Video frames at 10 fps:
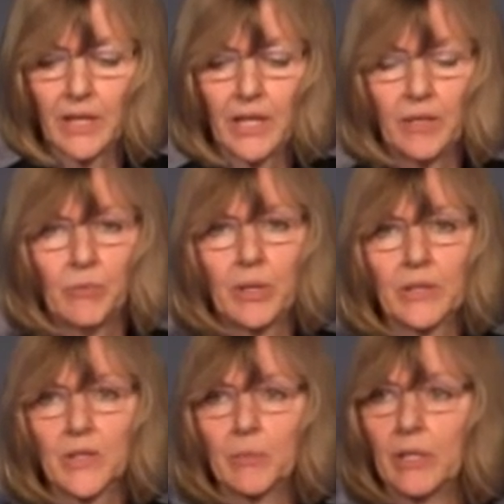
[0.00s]
of time.
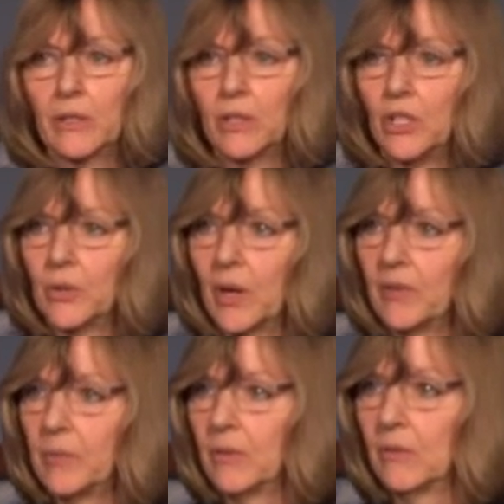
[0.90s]
We could spend, you
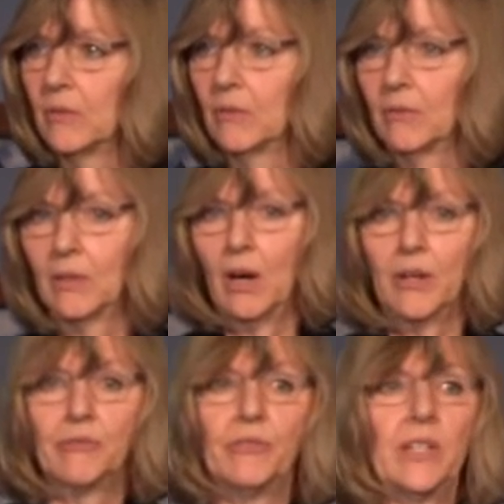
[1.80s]
know, I've been,
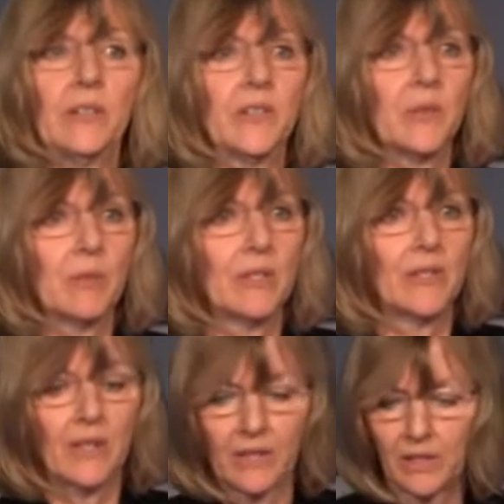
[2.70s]
our field has
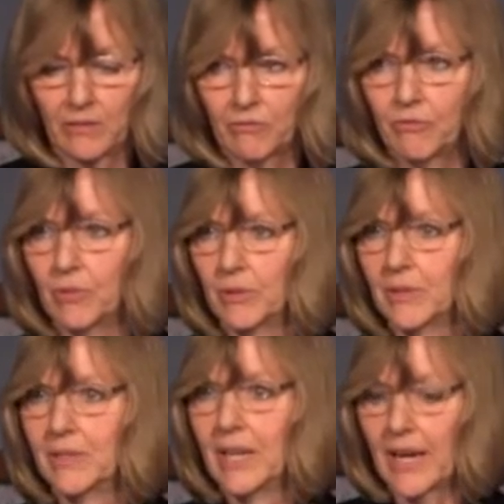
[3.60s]
been studying
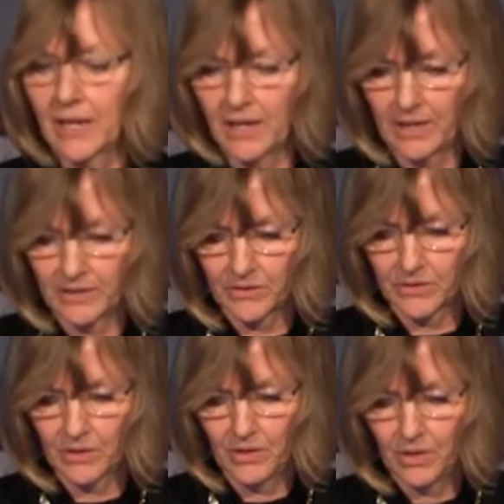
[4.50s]
for
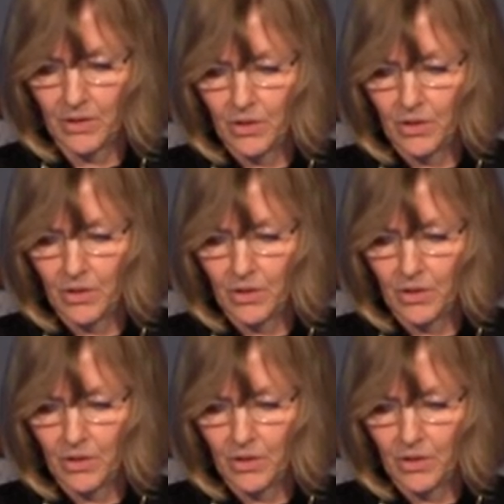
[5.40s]
decades